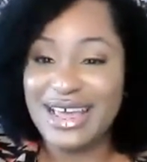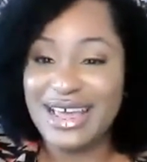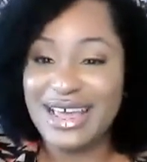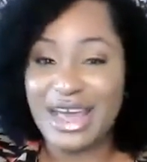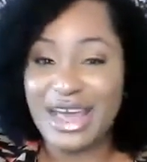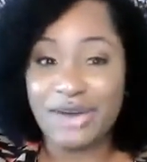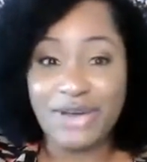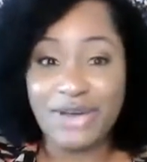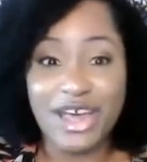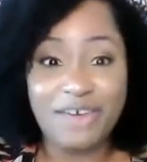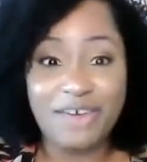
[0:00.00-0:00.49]
I
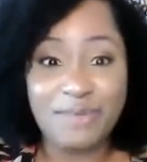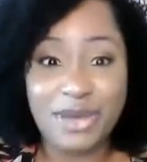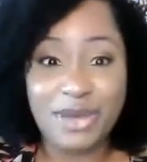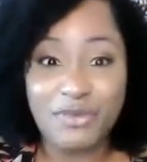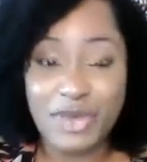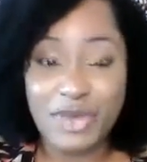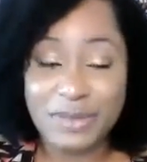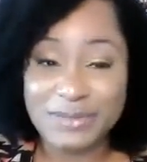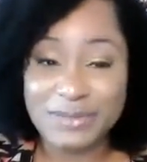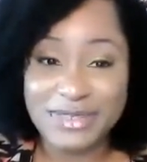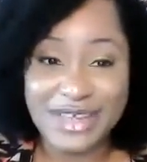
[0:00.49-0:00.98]
don't have my
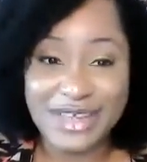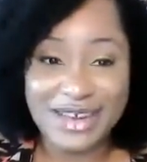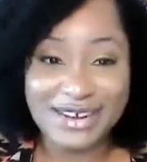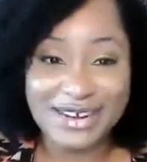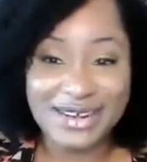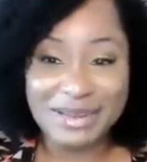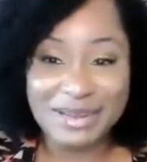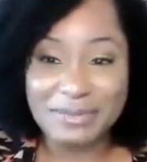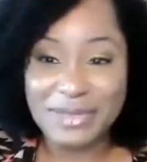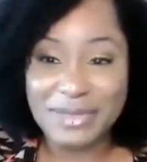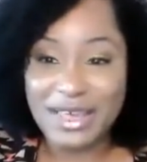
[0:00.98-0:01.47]
website
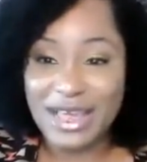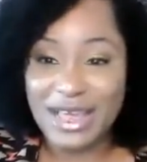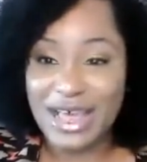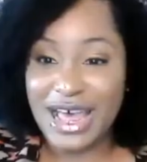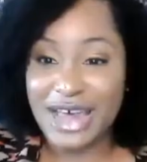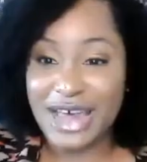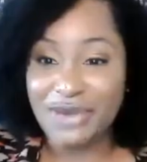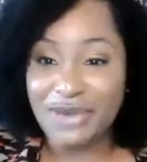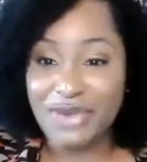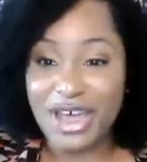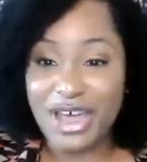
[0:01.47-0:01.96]
up.
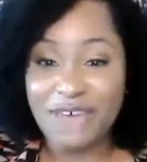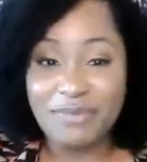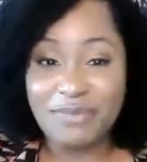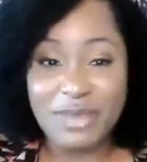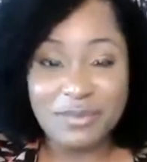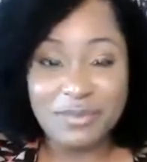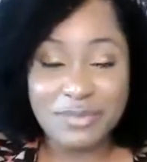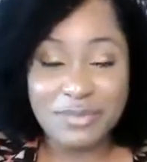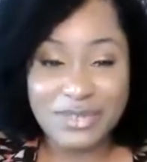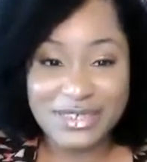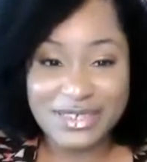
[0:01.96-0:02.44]
I don't have
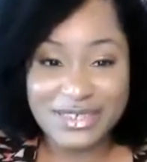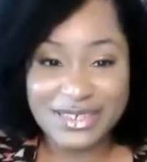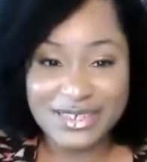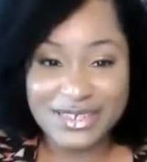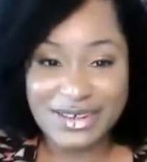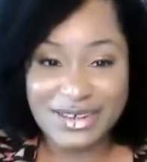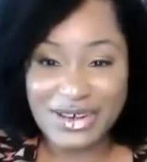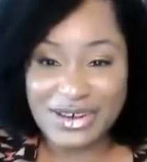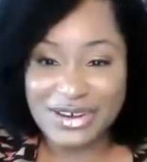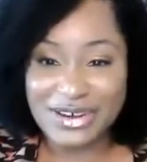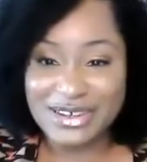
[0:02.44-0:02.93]
my business
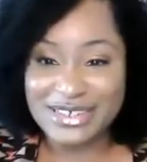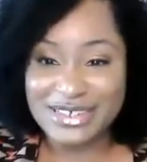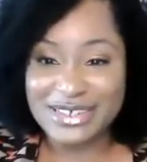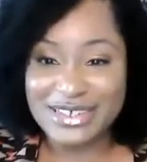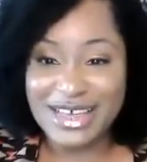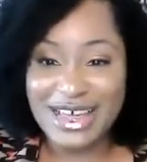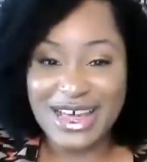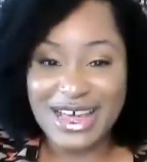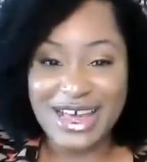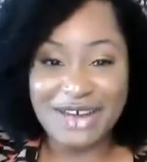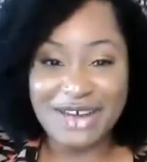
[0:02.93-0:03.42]
cards.
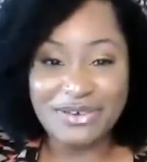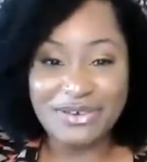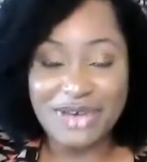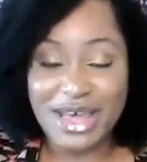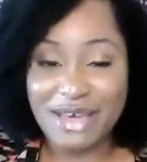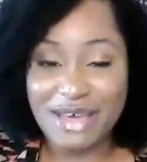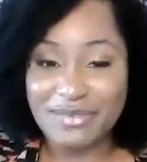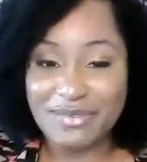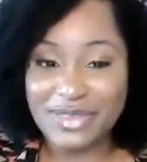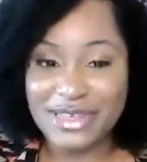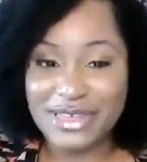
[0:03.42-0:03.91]
I don't
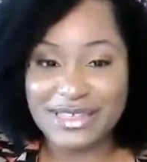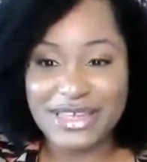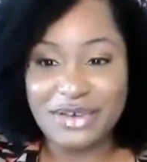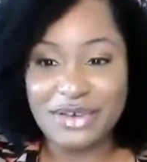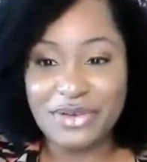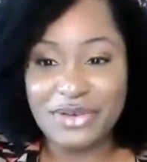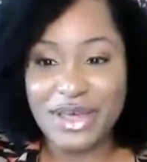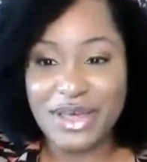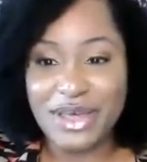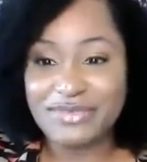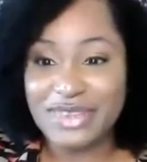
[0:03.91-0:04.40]
have this. I
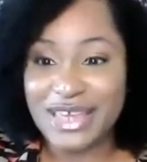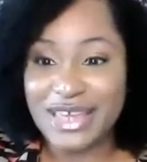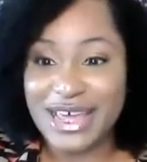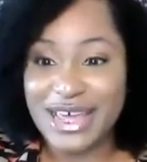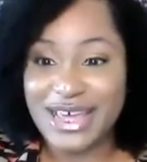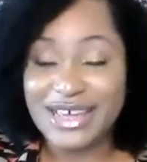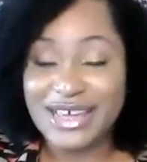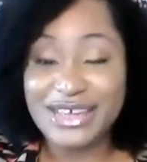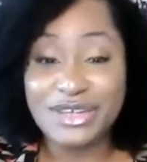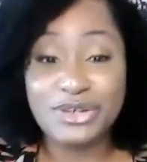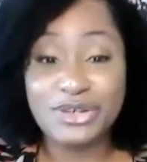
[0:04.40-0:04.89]
don't have
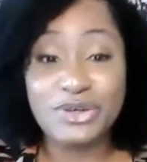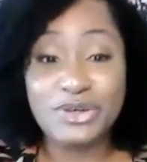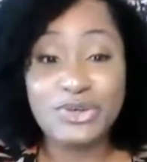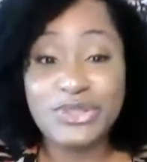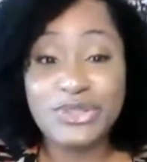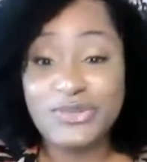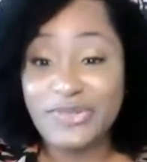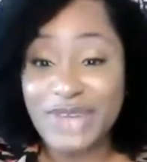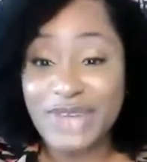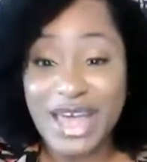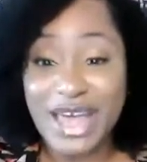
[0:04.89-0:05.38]
that.
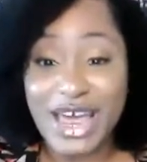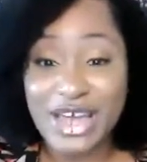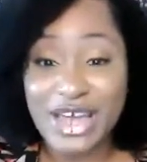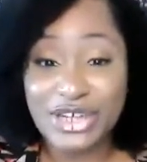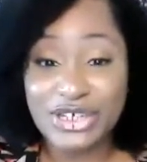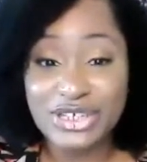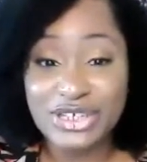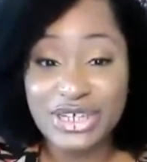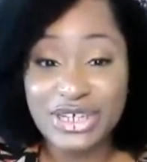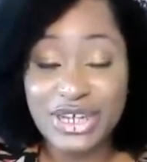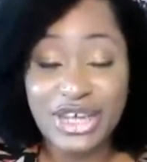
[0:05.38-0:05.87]

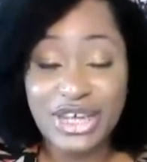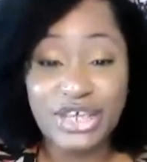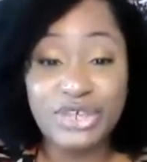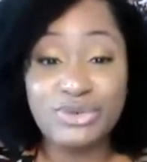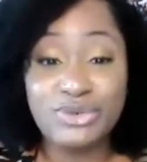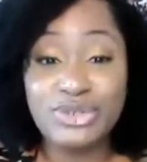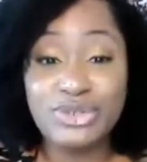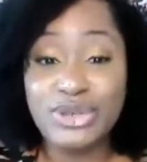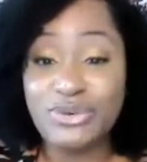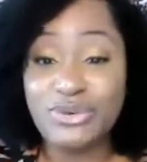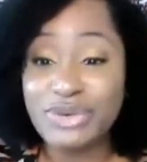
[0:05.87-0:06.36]
Newsflash,
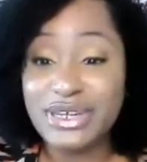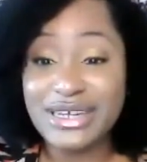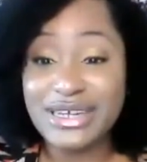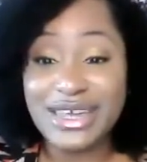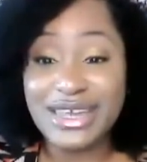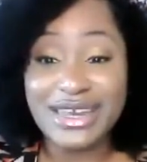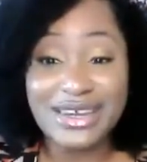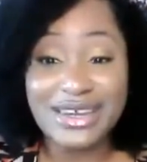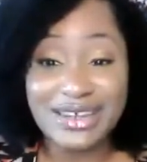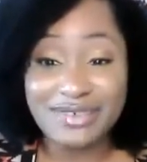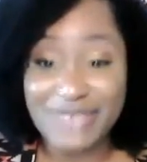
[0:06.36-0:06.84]
you don't need
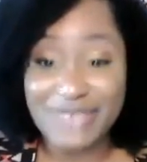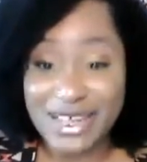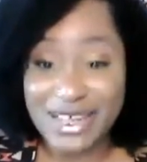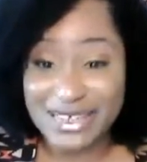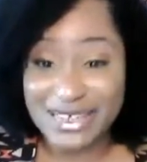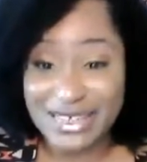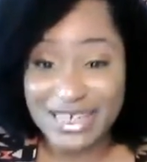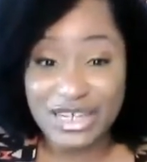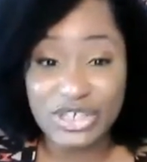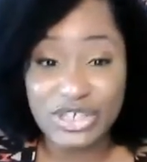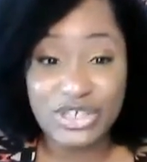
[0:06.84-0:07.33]
any of that
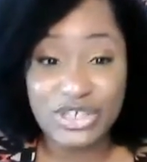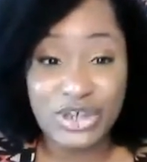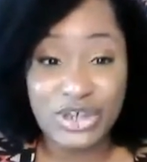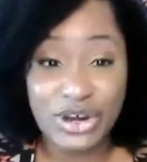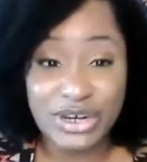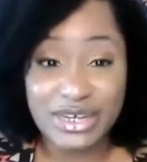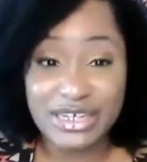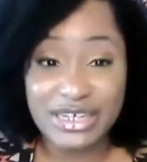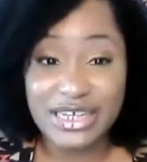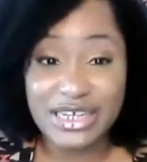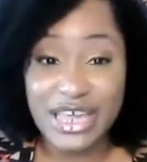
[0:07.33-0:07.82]
to get
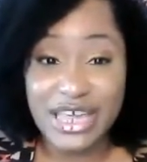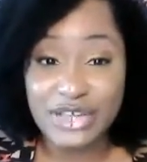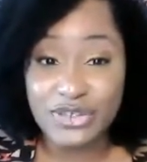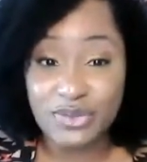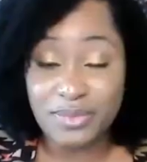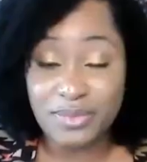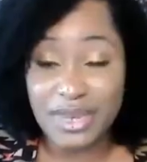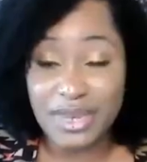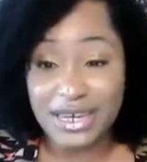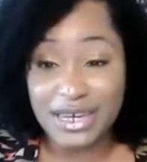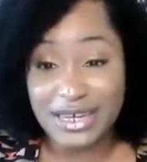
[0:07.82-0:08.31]
started. Yes,
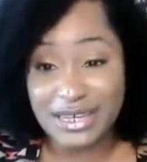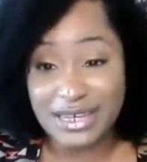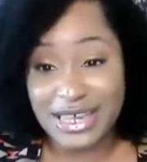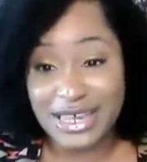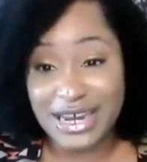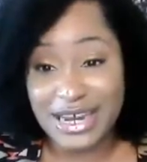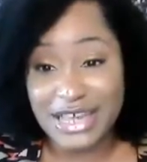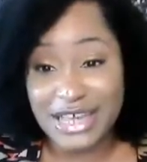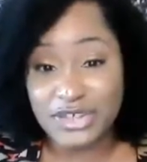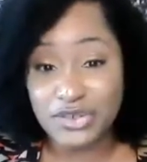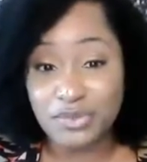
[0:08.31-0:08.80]
you may need
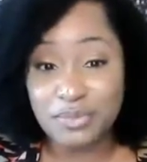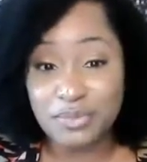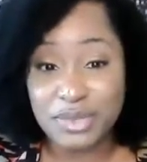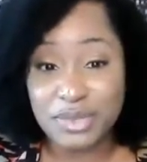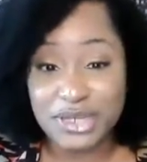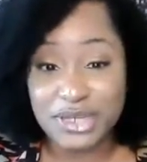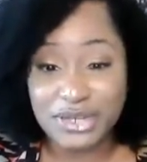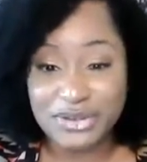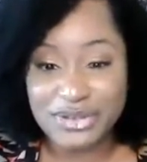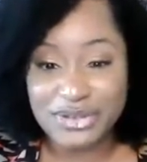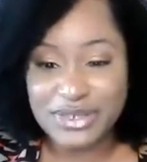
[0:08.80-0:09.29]
that as you
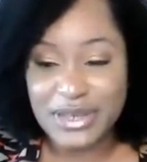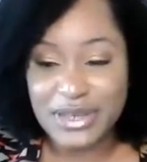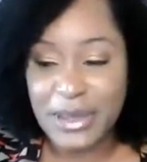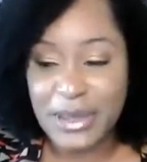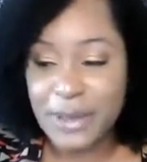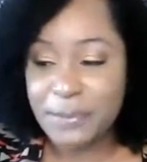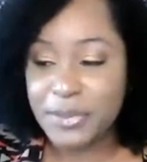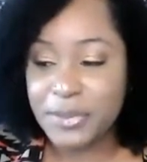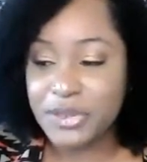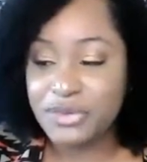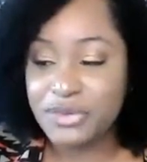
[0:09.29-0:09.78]
build,
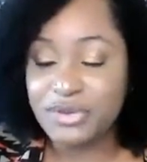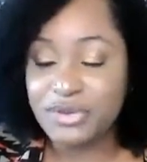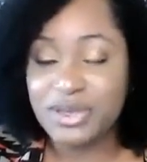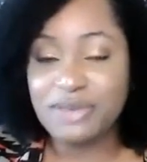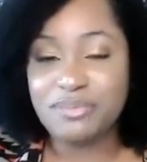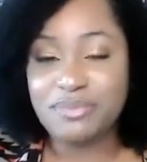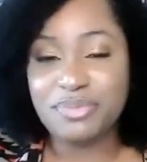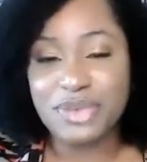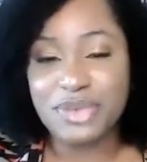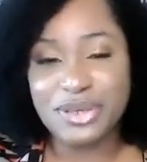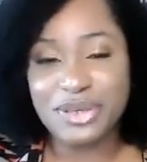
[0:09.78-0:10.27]
but you
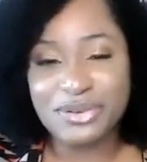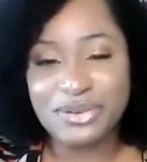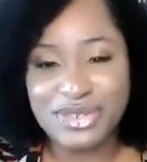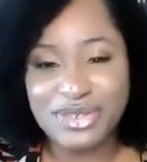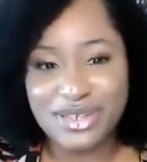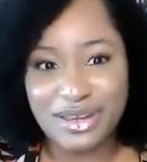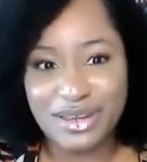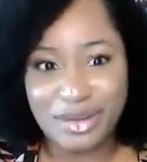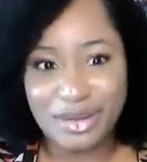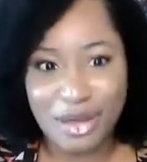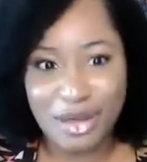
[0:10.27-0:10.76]
can build
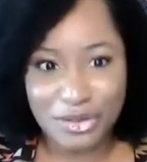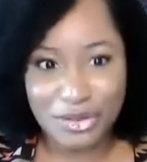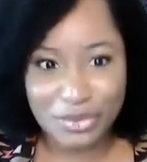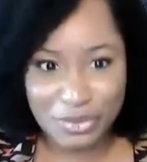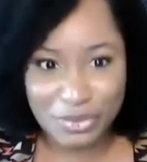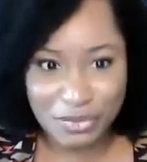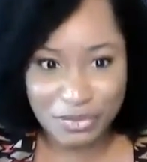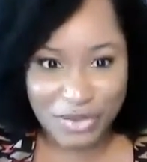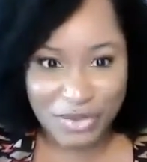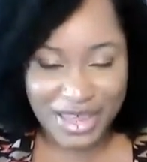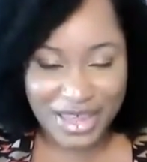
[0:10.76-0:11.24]
along
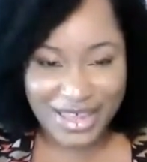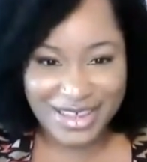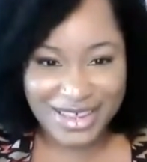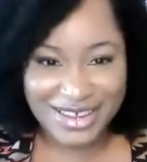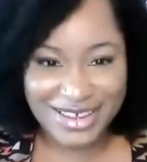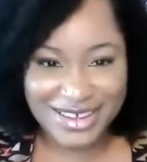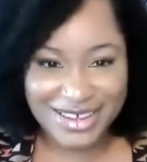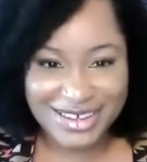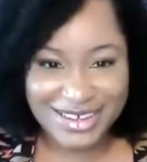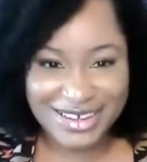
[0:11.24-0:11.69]
the way.